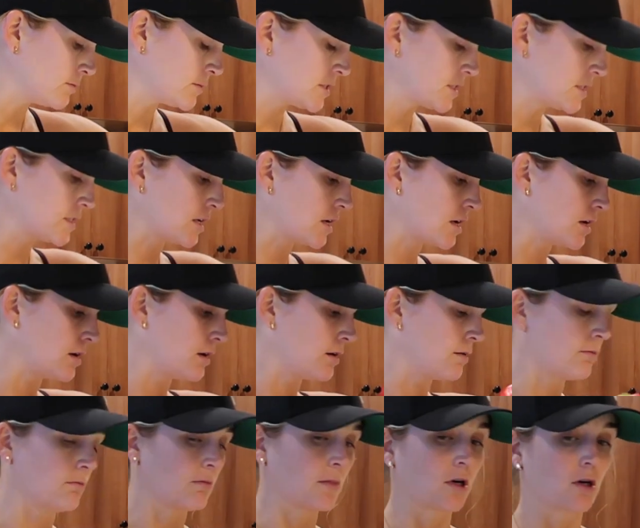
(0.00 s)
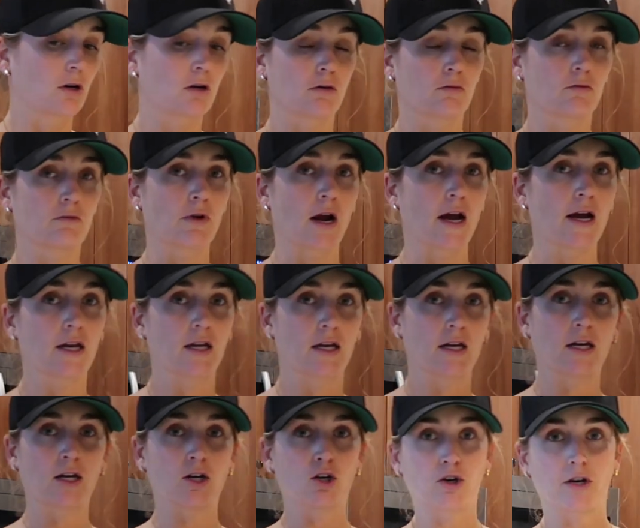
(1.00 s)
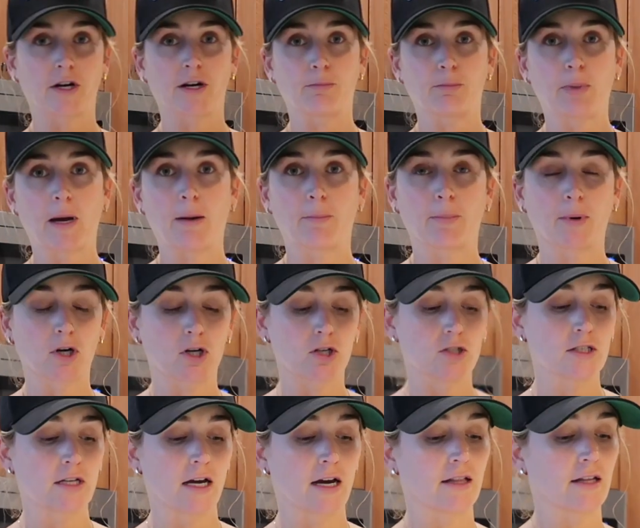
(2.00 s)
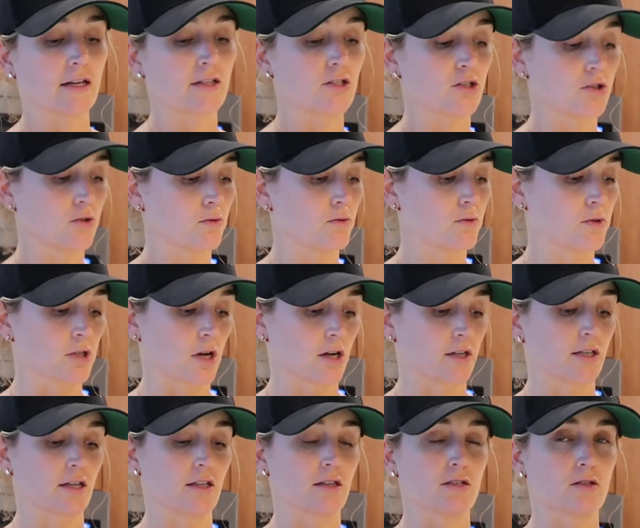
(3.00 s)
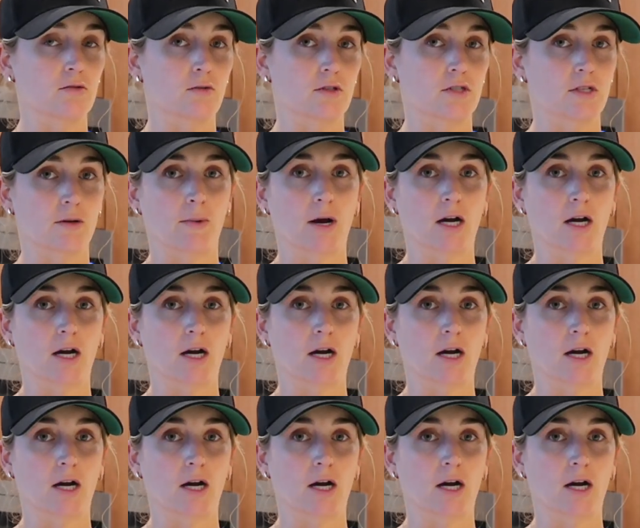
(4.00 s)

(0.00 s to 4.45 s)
some red and green peppers. I like to saute this with some